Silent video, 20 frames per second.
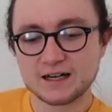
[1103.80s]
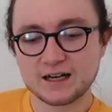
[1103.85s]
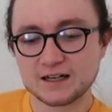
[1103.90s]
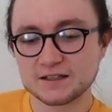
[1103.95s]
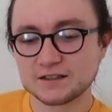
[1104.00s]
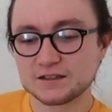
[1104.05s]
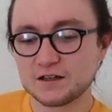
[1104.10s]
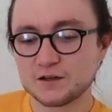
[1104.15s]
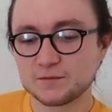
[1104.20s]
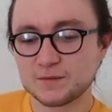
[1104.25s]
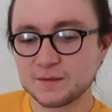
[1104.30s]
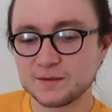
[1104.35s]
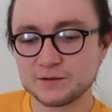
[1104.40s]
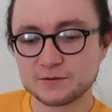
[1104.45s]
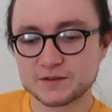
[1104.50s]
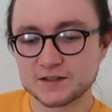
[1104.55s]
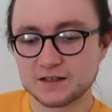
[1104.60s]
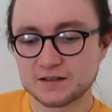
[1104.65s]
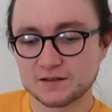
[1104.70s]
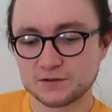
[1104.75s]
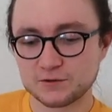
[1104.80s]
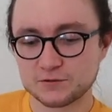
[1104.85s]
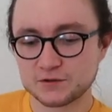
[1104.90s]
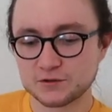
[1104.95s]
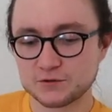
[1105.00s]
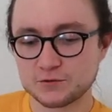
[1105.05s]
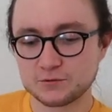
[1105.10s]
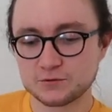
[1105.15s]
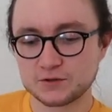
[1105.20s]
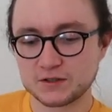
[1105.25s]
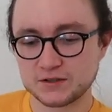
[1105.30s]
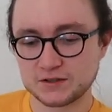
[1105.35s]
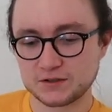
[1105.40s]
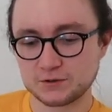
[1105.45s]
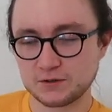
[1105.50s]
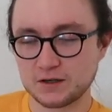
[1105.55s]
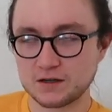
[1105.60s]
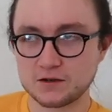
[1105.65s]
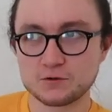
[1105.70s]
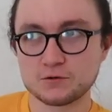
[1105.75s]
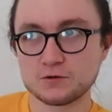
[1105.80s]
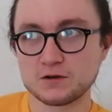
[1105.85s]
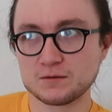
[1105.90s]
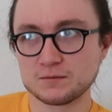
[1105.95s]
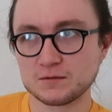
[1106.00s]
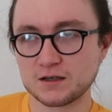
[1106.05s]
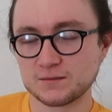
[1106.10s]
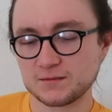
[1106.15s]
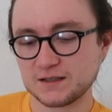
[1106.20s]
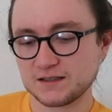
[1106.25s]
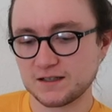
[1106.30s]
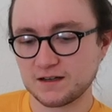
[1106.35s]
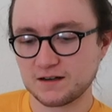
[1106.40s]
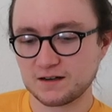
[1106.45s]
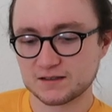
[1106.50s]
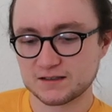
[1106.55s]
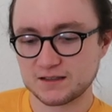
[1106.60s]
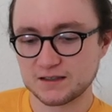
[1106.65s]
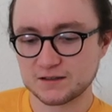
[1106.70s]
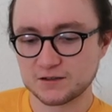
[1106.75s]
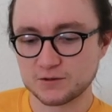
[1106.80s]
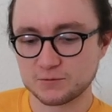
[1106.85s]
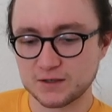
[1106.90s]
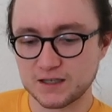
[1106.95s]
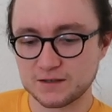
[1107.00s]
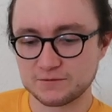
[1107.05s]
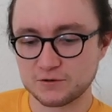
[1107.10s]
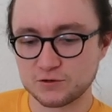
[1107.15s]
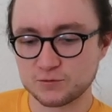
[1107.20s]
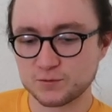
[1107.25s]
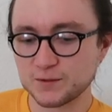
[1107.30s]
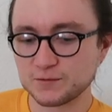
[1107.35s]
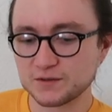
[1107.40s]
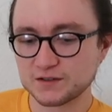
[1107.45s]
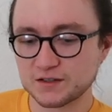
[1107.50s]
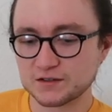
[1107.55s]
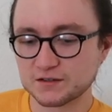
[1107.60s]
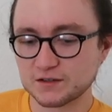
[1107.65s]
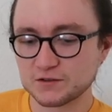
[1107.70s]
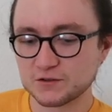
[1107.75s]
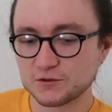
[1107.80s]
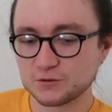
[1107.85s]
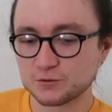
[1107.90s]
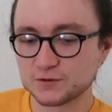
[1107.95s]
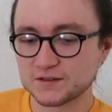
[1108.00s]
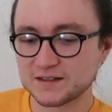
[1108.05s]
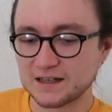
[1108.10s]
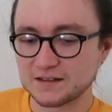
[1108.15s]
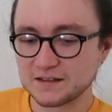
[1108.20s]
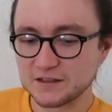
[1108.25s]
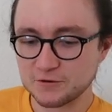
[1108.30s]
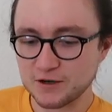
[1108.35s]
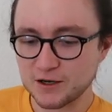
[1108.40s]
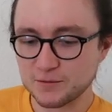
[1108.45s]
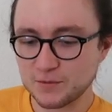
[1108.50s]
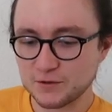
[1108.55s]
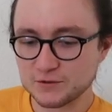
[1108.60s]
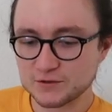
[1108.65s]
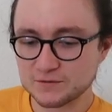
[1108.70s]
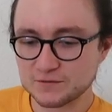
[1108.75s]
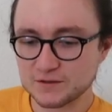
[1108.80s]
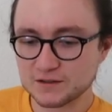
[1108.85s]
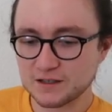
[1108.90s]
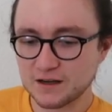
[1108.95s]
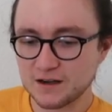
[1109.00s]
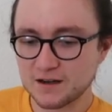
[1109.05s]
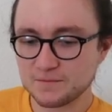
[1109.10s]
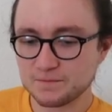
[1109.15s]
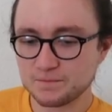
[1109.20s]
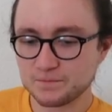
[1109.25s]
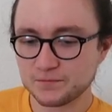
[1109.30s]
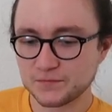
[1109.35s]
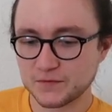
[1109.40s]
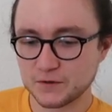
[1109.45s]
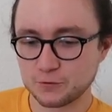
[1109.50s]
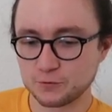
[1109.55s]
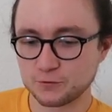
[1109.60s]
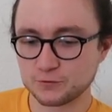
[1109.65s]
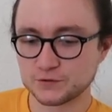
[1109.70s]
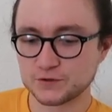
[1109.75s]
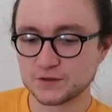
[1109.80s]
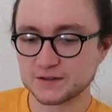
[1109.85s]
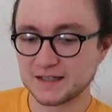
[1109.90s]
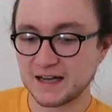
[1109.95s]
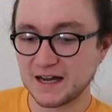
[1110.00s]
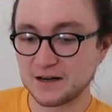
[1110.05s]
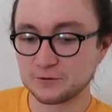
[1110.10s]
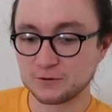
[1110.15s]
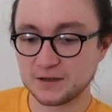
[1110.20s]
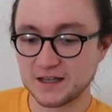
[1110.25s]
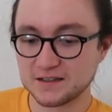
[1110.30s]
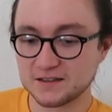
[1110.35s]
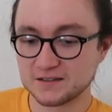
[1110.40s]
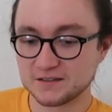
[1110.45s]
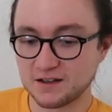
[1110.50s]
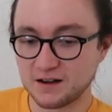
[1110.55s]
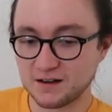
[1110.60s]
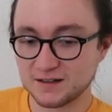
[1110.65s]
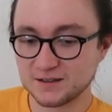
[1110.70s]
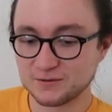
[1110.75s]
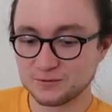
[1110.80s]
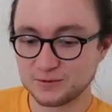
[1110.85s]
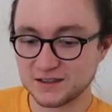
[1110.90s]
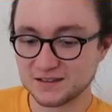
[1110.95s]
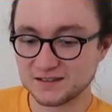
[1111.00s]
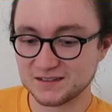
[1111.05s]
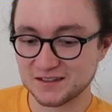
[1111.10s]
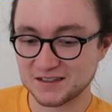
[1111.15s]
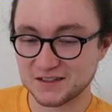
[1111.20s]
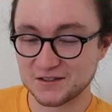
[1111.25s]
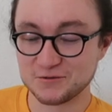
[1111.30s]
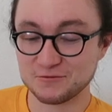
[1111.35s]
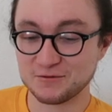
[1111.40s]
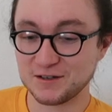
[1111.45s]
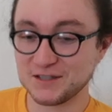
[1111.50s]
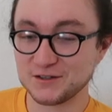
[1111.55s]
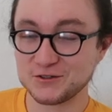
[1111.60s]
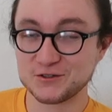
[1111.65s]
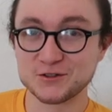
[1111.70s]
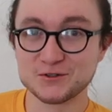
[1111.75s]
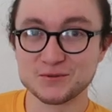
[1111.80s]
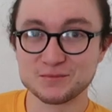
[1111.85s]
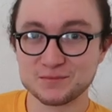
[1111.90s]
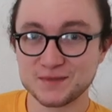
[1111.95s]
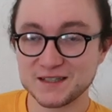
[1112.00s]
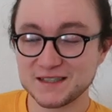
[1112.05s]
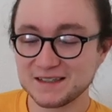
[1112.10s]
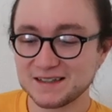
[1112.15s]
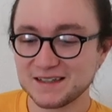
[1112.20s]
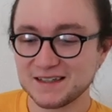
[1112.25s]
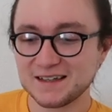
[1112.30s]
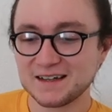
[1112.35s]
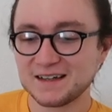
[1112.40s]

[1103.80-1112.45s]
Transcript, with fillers: I don't know, maybe it was psychological because you're like, oh, I'm, I'm in the Arctic or whatever, or maybe it's just because you're standing around most of the time, or you're just out late at night when like you really shouldn't be.